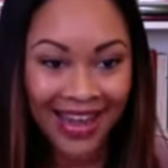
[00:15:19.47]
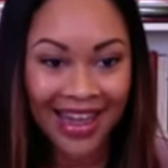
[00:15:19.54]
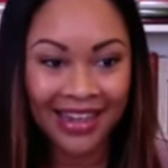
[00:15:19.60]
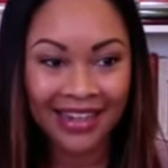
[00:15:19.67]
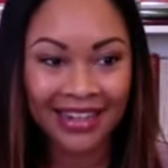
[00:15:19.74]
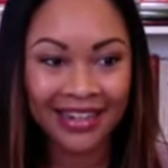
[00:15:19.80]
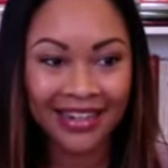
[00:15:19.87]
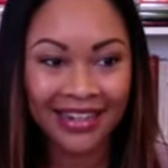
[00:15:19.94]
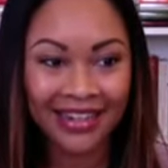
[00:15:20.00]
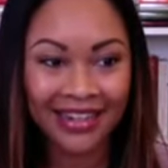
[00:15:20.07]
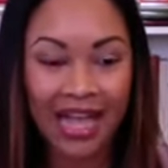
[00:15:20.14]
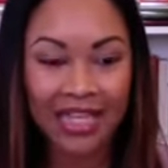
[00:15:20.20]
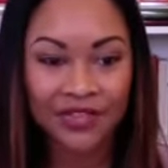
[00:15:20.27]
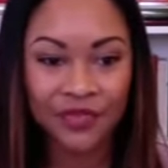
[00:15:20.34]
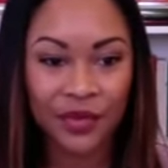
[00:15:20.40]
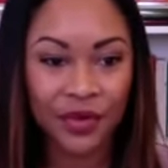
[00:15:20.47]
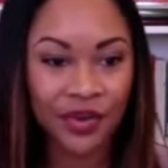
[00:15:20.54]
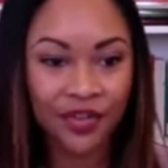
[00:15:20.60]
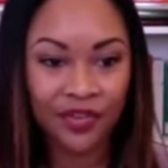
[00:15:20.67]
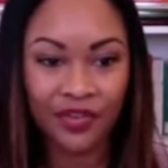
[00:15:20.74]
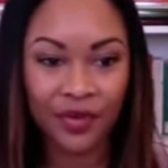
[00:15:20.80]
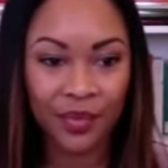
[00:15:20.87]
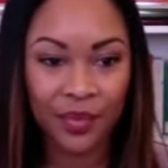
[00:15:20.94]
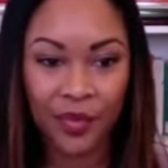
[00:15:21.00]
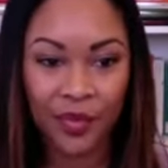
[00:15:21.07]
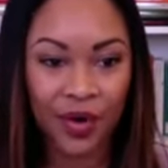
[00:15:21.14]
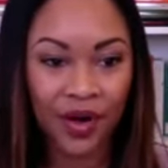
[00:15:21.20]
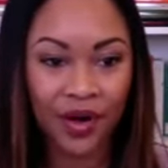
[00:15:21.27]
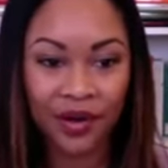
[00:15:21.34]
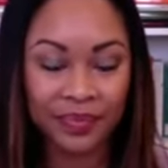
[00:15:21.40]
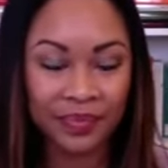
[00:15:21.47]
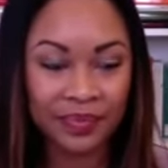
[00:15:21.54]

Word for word: I couldn't ask for for more.